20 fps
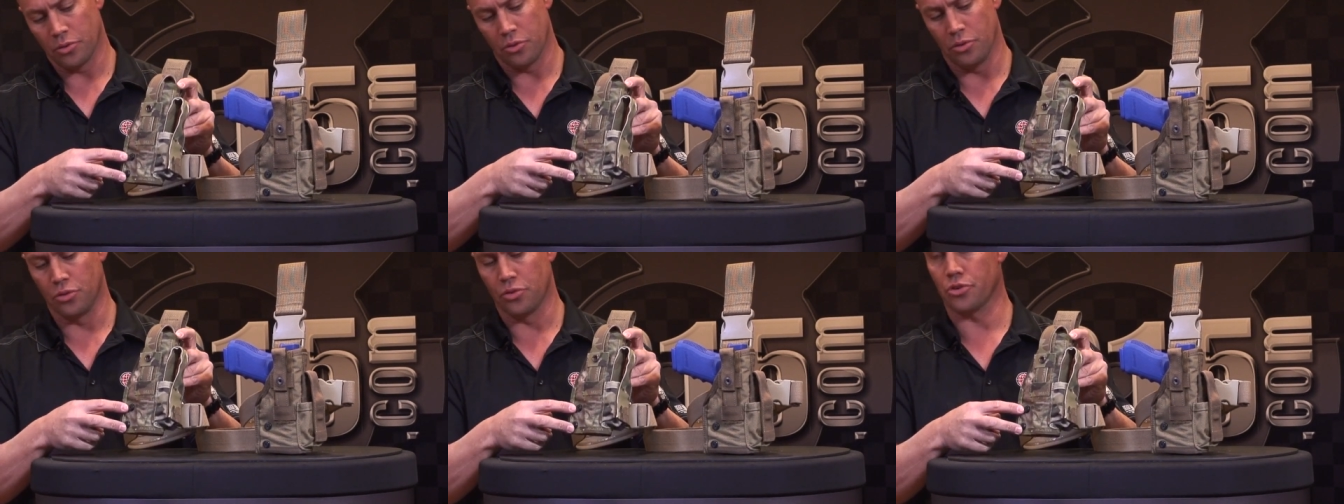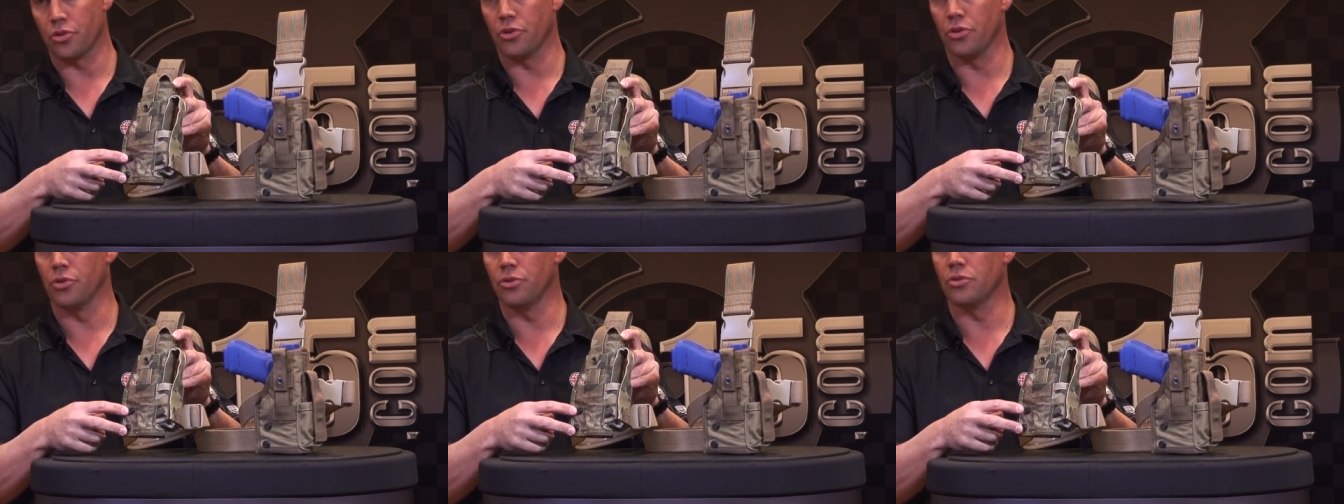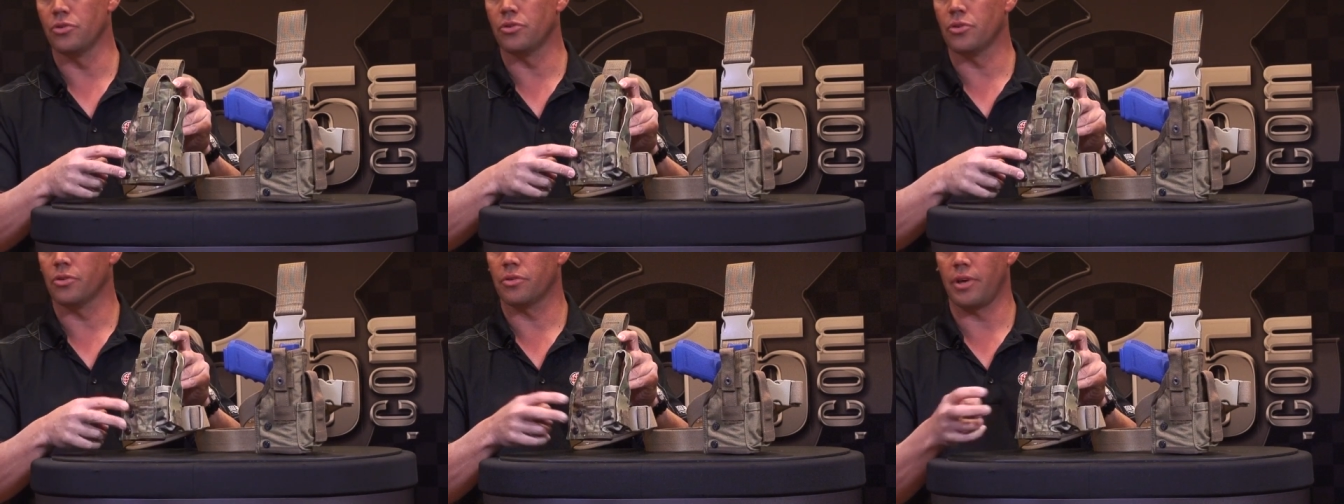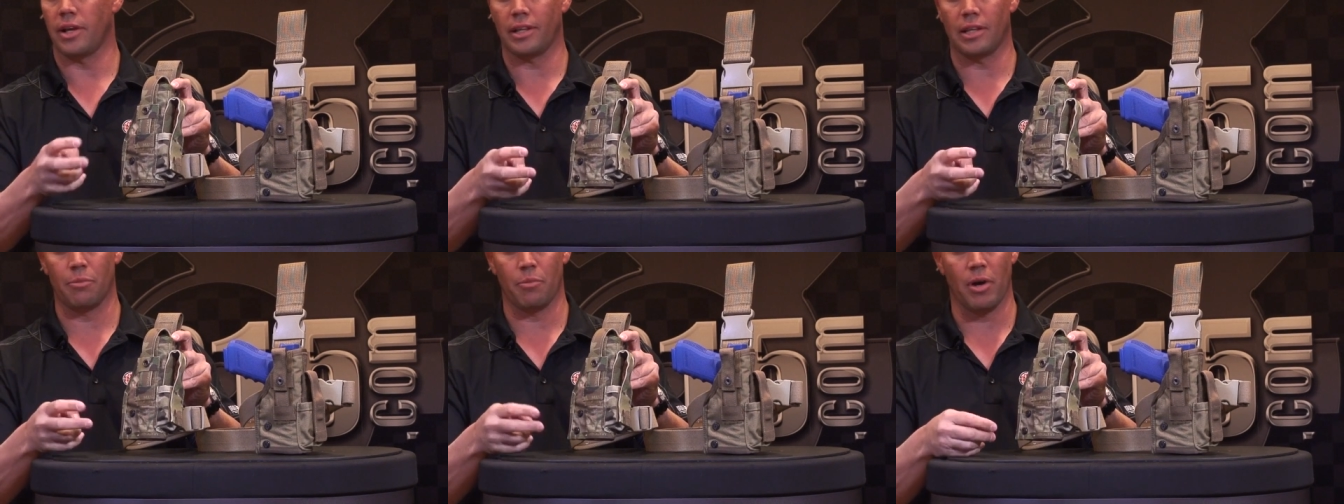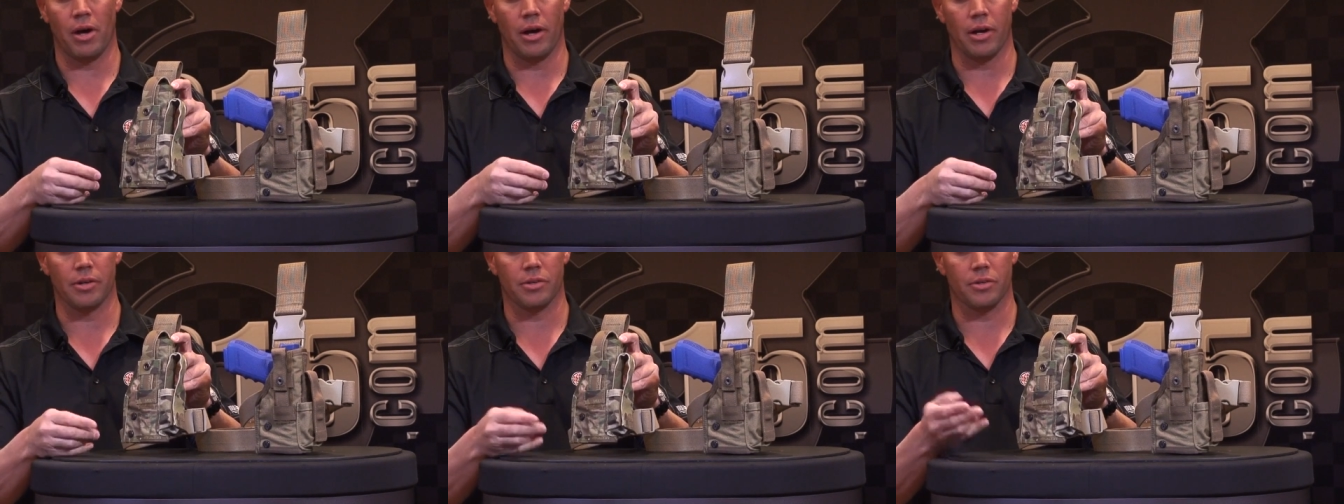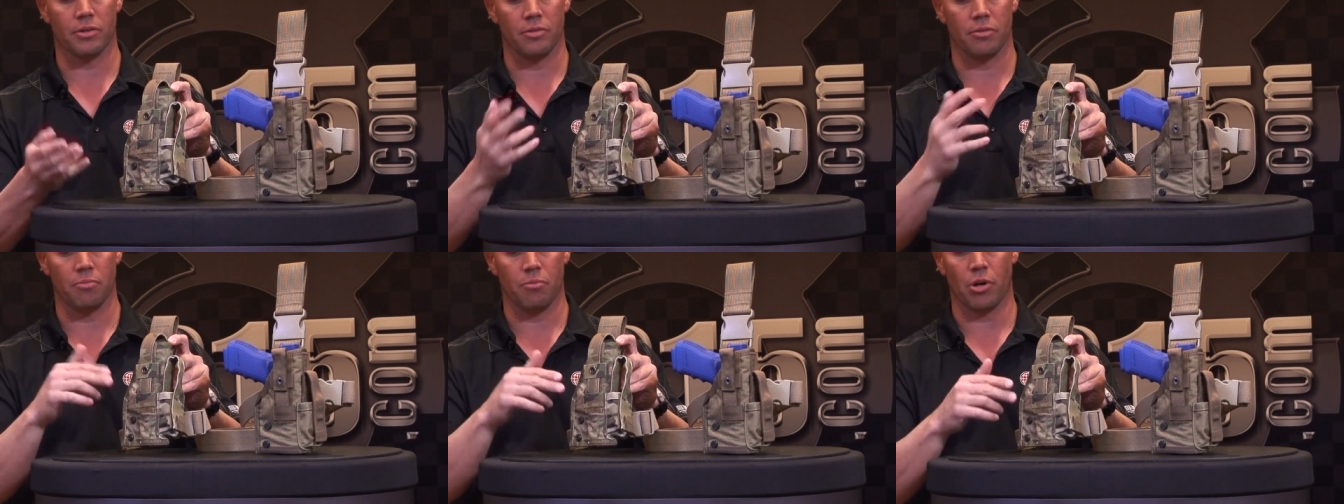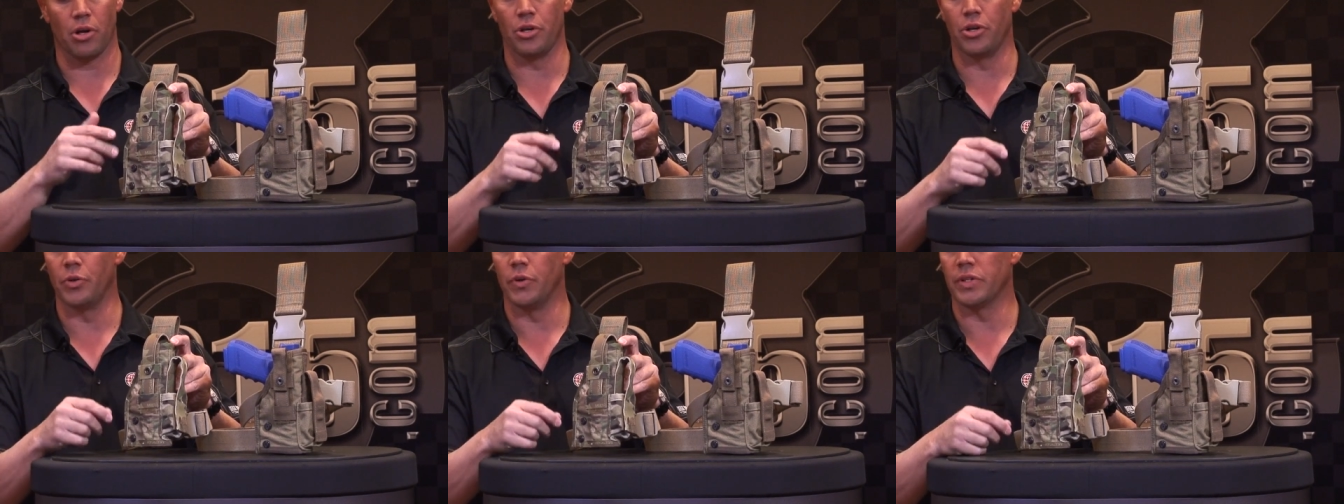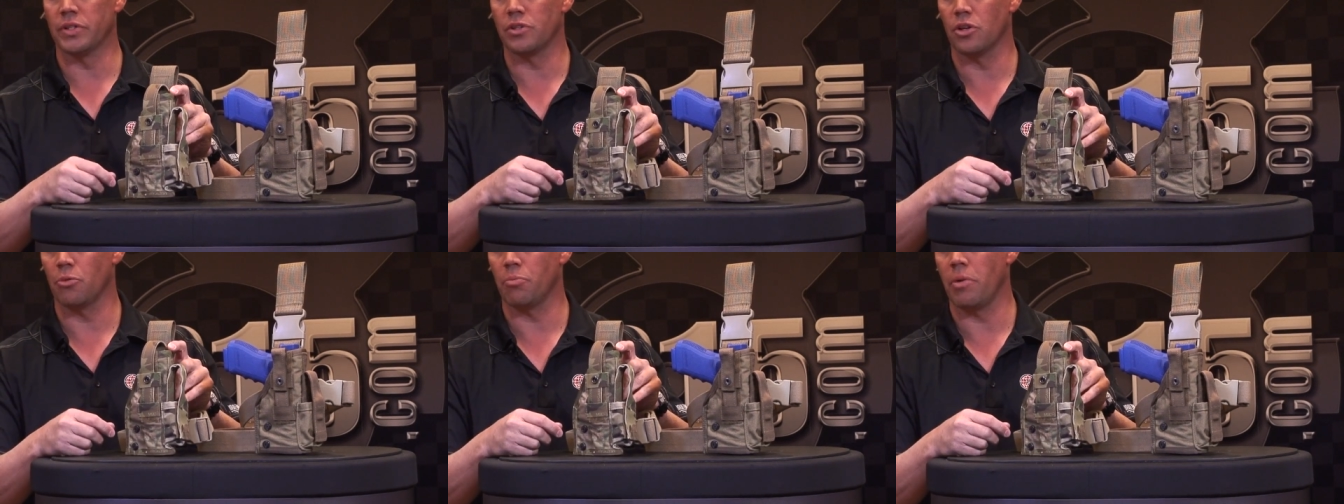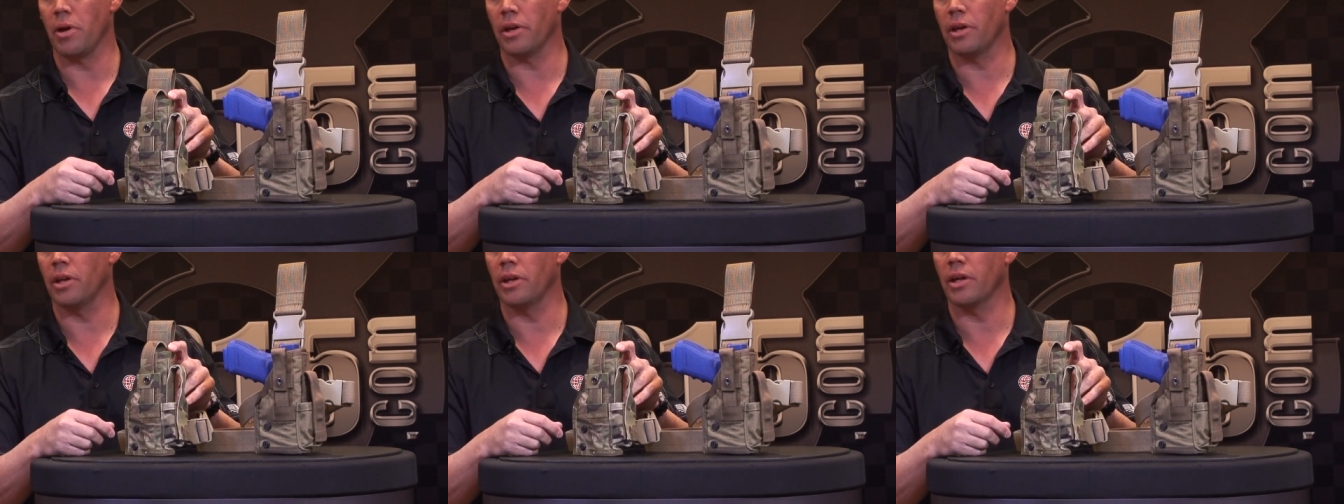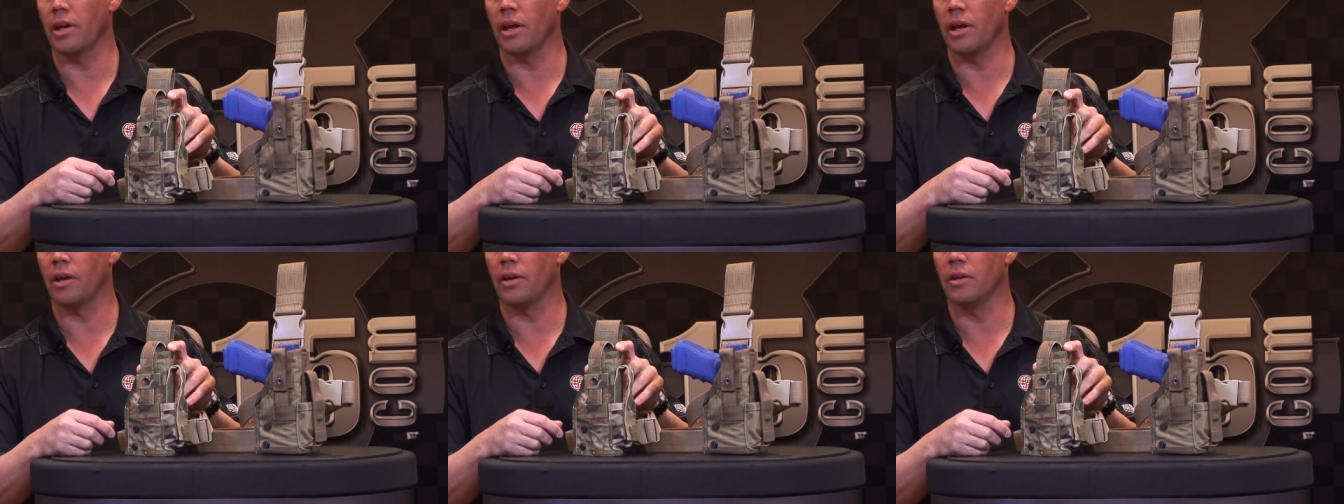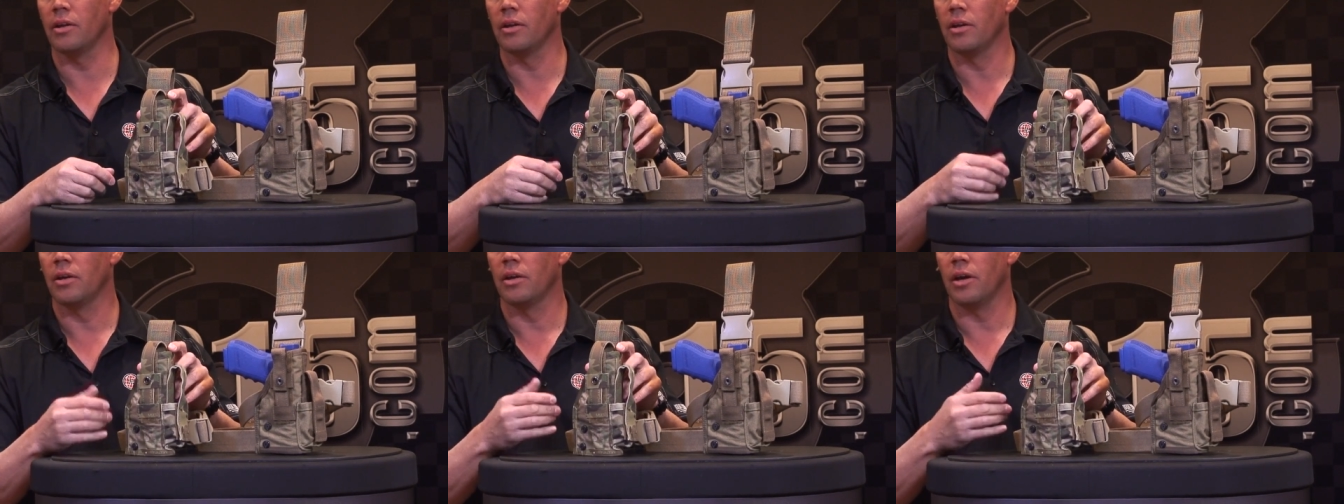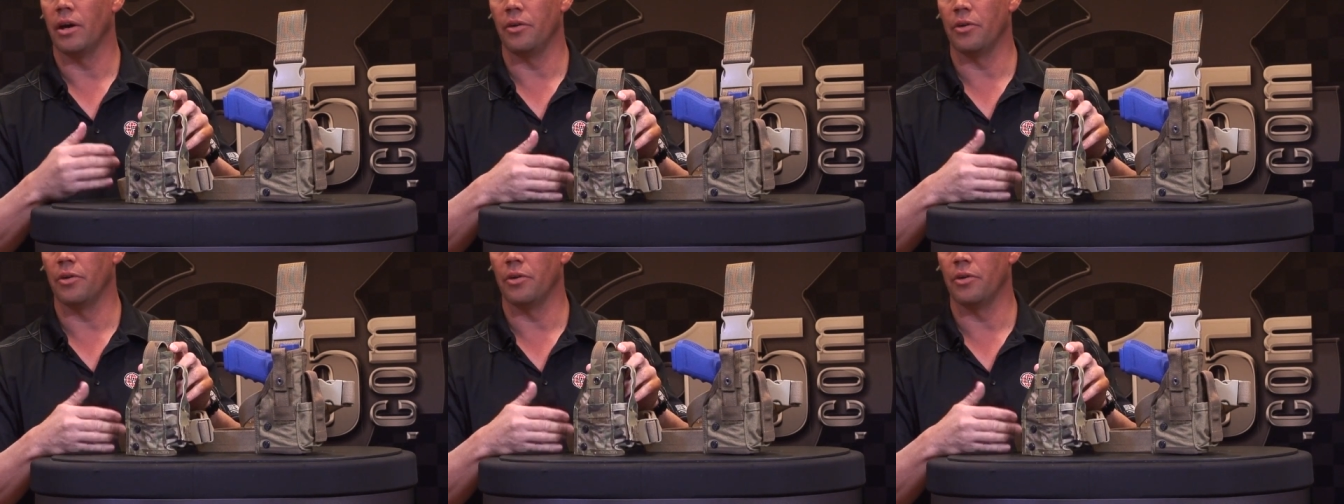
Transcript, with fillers: two screws, take them out, put a new insert back in again.